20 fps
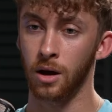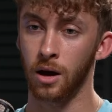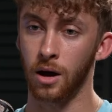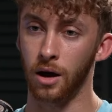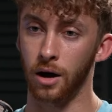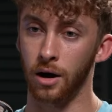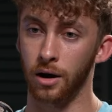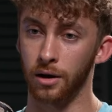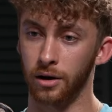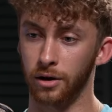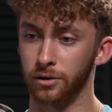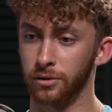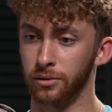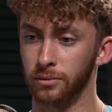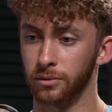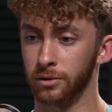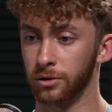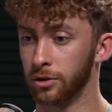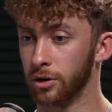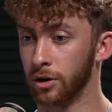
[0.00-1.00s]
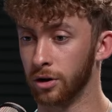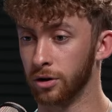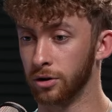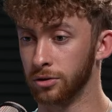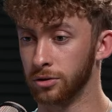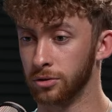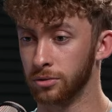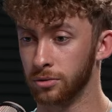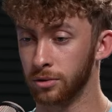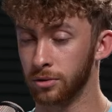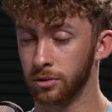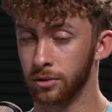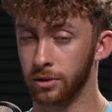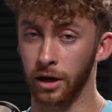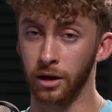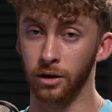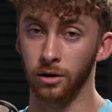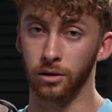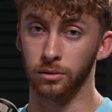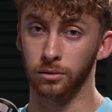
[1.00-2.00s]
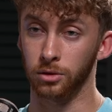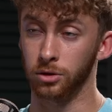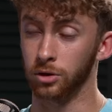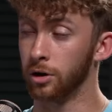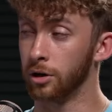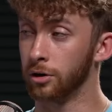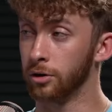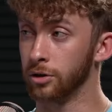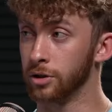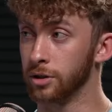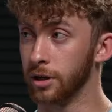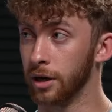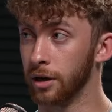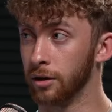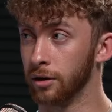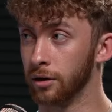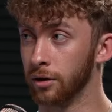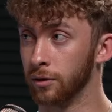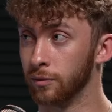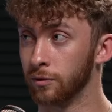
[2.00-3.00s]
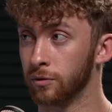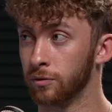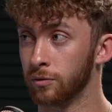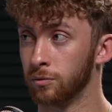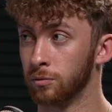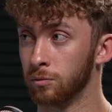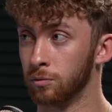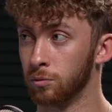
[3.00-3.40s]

You're going to gain a good understanding of